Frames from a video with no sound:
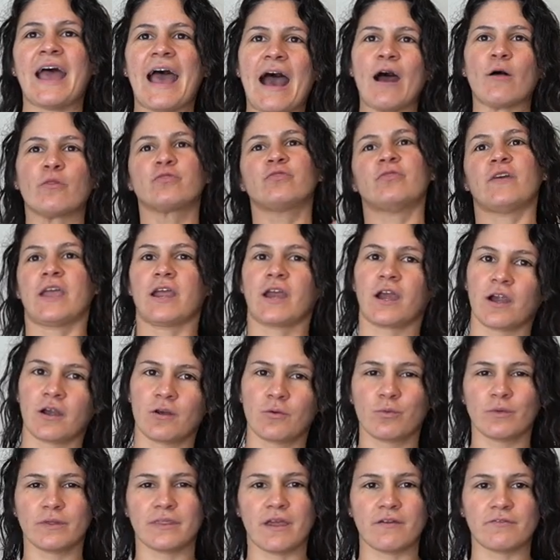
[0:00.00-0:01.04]
out
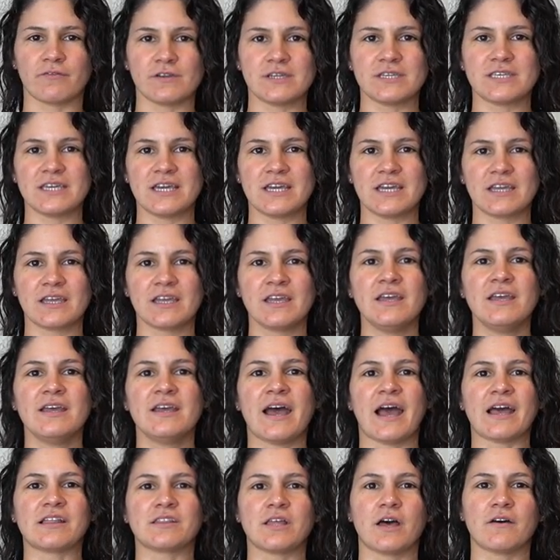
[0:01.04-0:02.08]
there with everything,
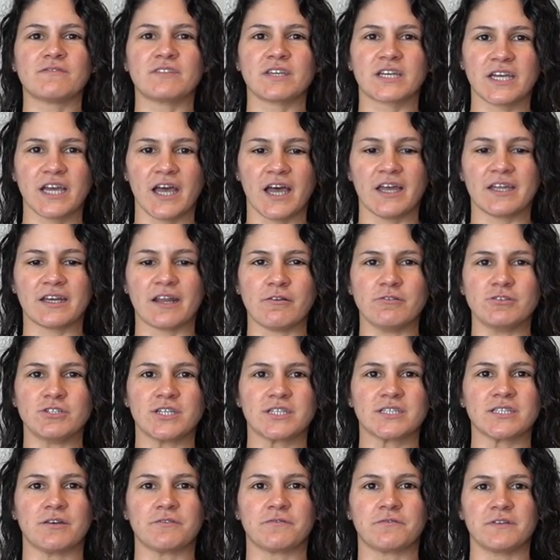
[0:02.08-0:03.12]
I love the cut. I would
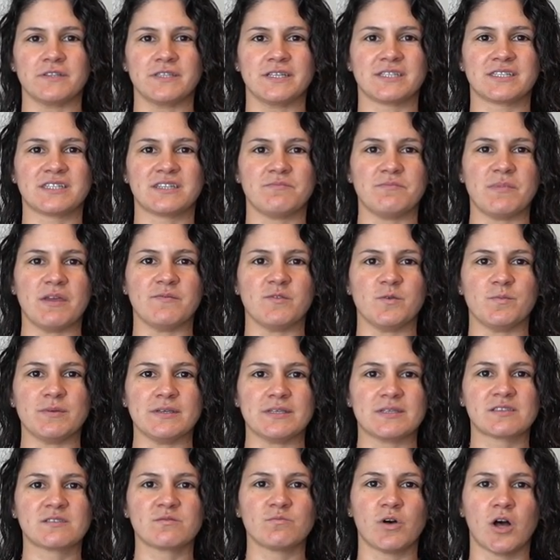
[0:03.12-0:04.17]
just love for this to maybe
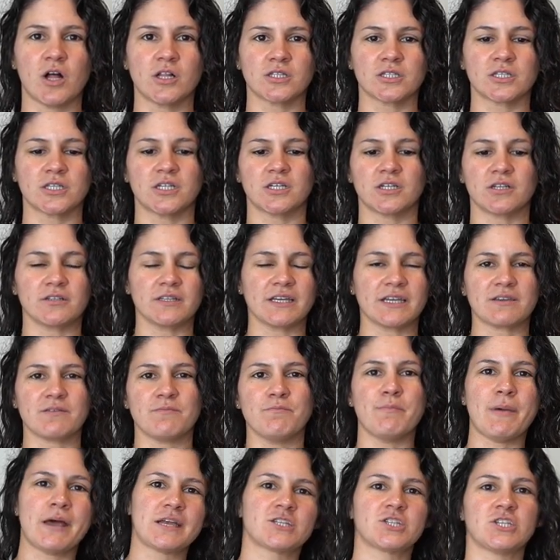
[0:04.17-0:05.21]
be smaller or like
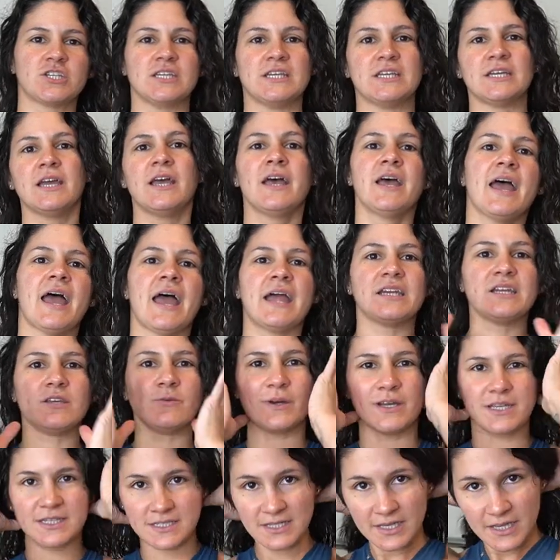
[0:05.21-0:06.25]
meshy.
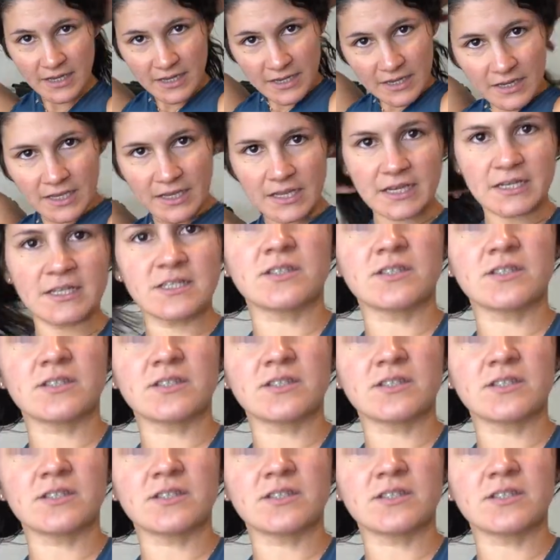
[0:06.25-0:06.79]
Anyways, and